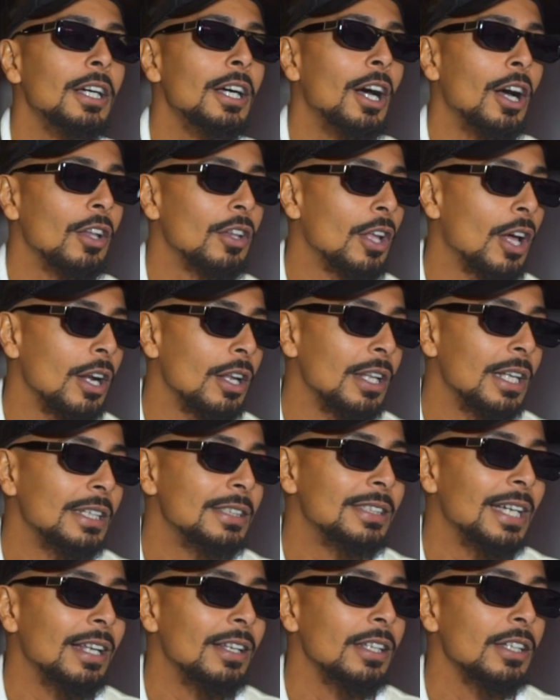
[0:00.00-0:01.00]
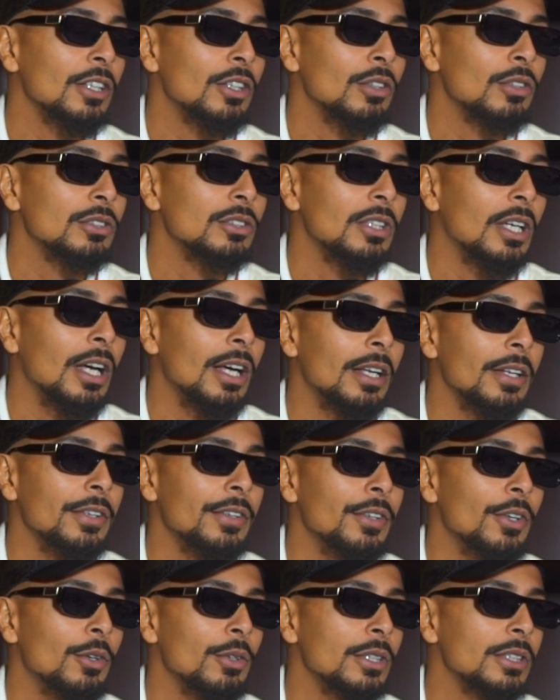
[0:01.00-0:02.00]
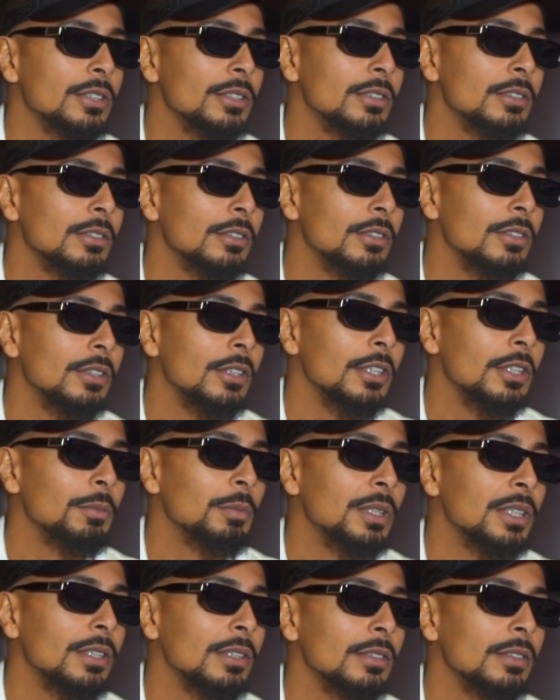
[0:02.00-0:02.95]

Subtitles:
a lot of that talent goes unnoticed. You know what I mean?